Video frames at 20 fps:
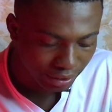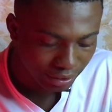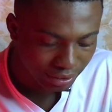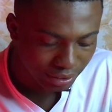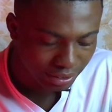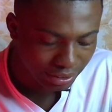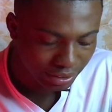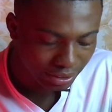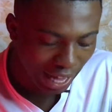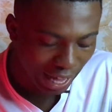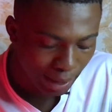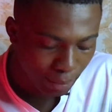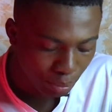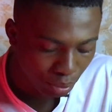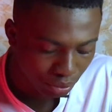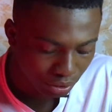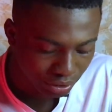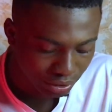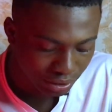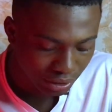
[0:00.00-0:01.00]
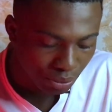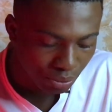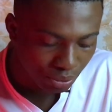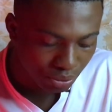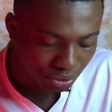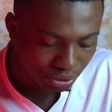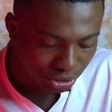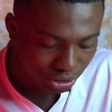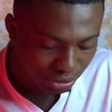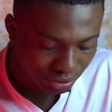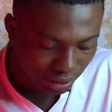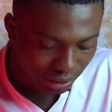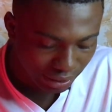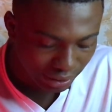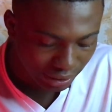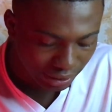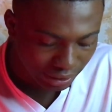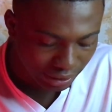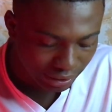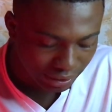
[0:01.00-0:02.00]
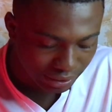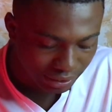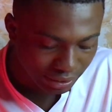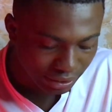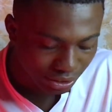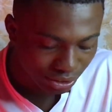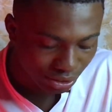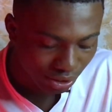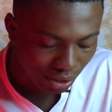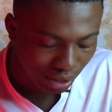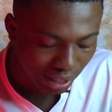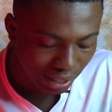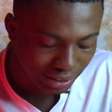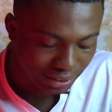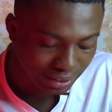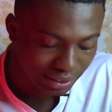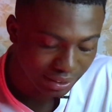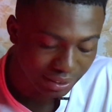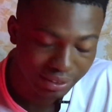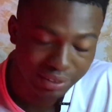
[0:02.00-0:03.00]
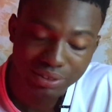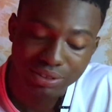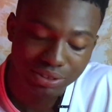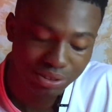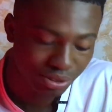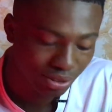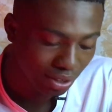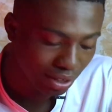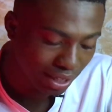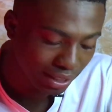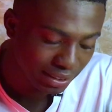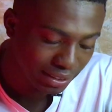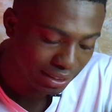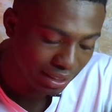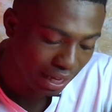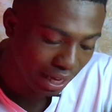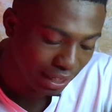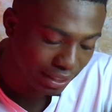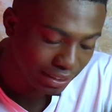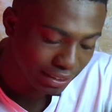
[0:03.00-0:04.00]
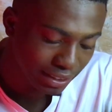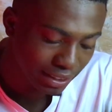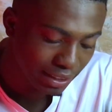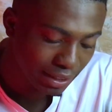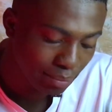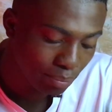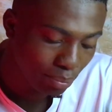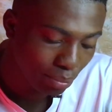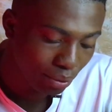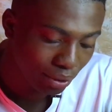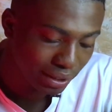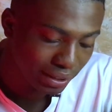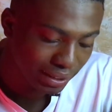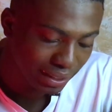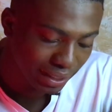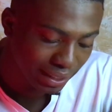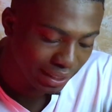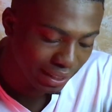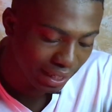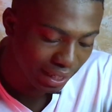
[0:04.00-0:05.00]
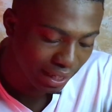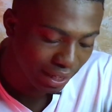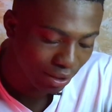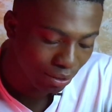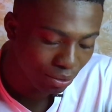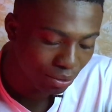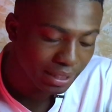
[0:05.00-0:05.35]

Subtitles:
this high point, you could see right here in the stochastic actually pointed that out.